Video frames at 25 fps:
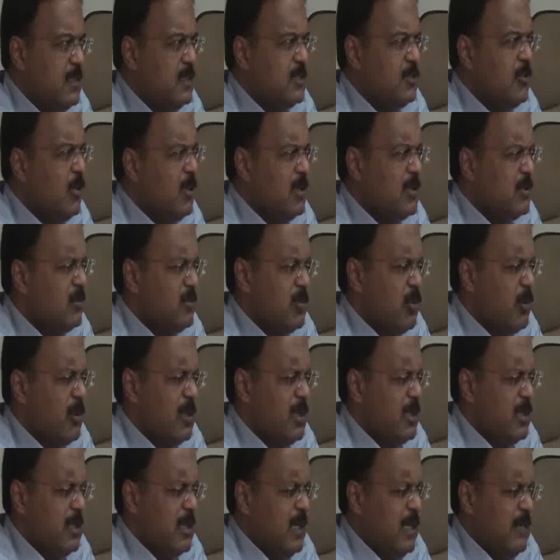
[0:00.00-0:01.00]
it's not,
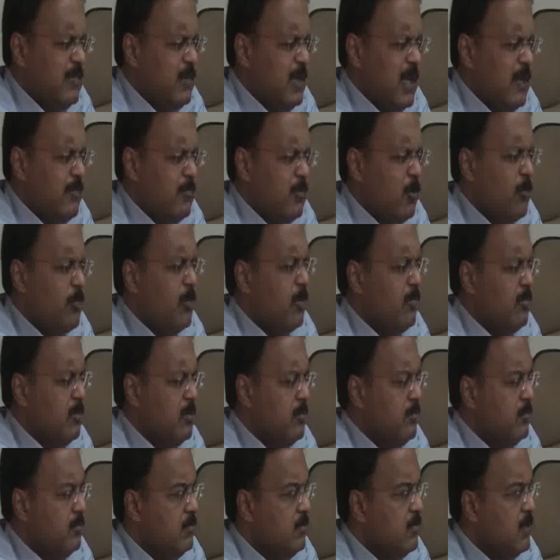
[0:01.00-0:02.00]
theoretically we have no problem.
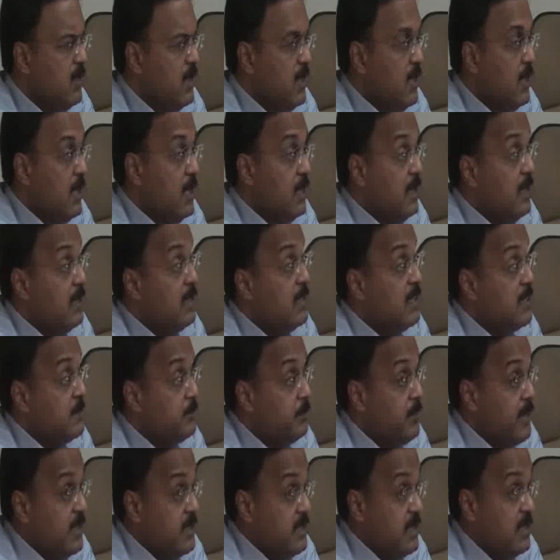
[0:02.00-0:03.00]
It is
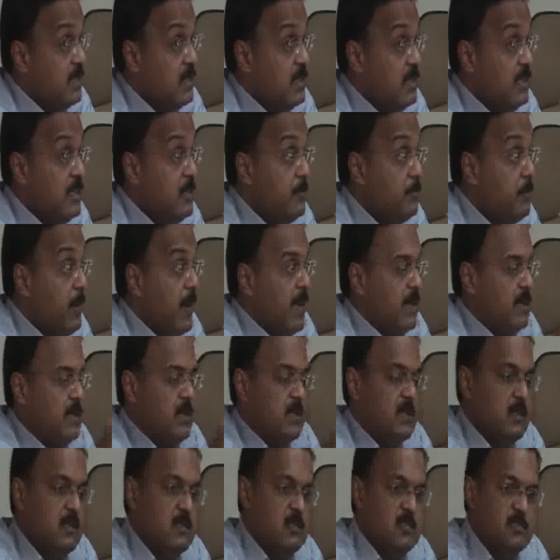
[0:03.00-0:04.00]
basically the
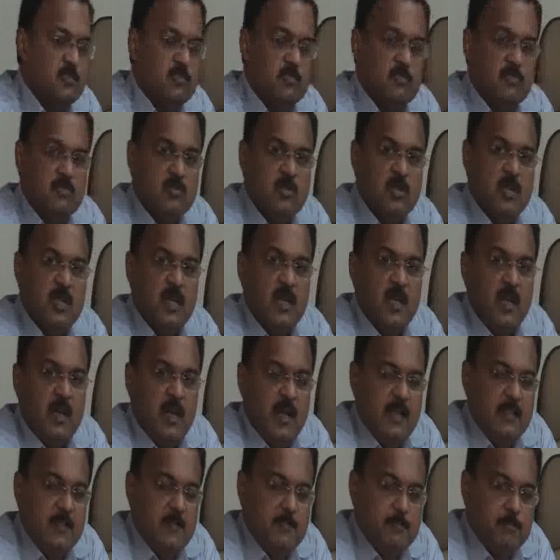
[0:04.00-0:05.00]
practical issue.
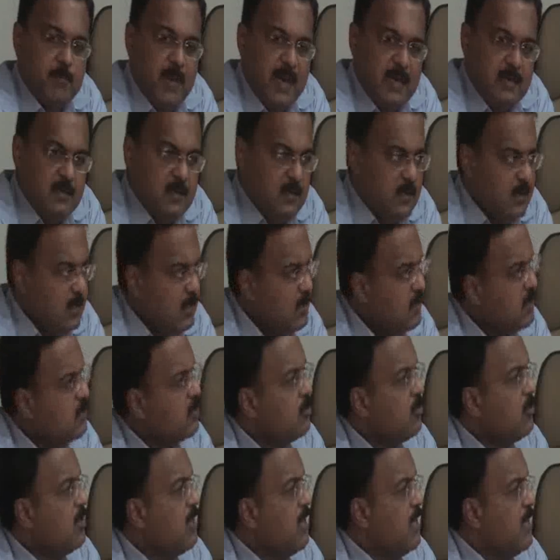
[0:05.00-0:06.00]
And the practical
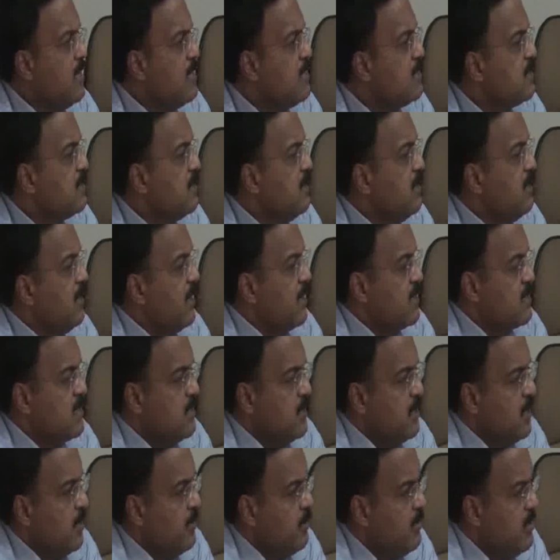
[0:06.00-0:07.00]
issue is
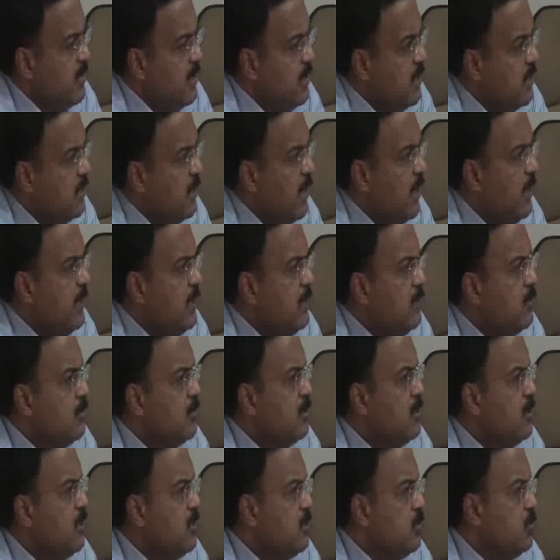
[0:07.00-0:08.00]
inextricably tied to
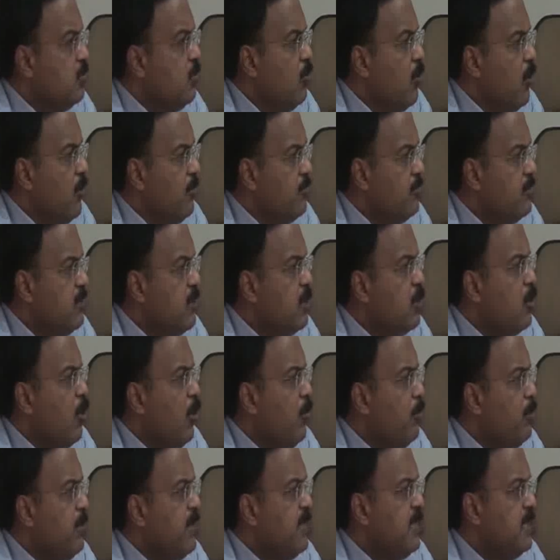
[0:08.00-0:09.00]
the issue of the
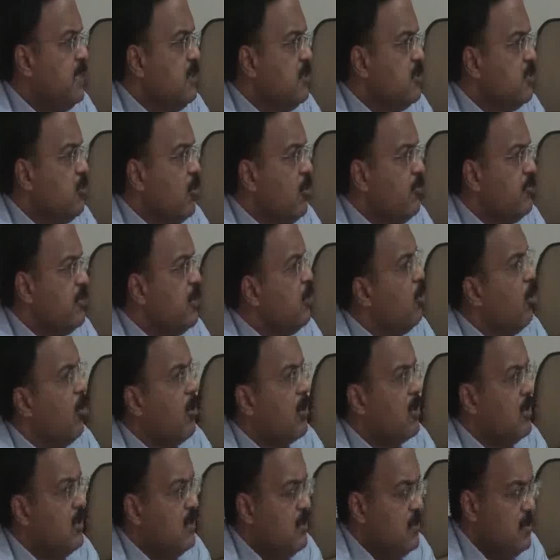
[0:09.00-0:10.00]
competence of the
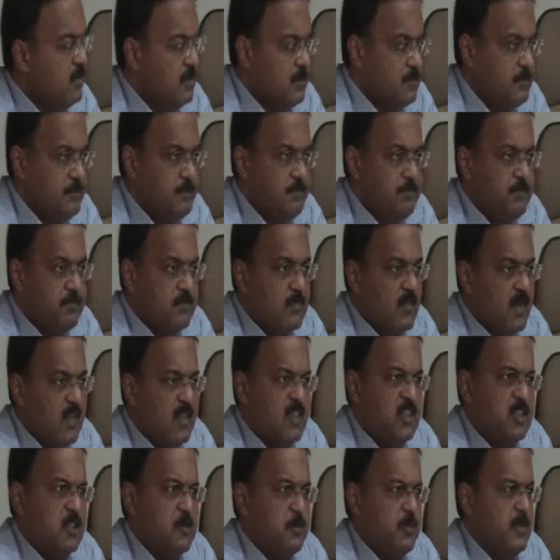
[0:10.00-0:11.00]
organ
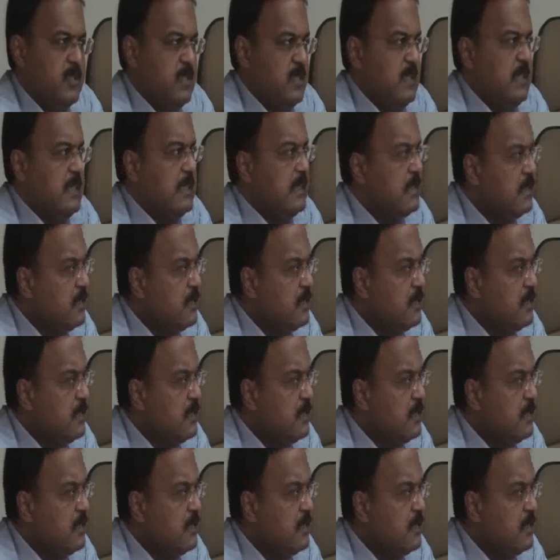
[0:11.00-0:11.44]
interpreting.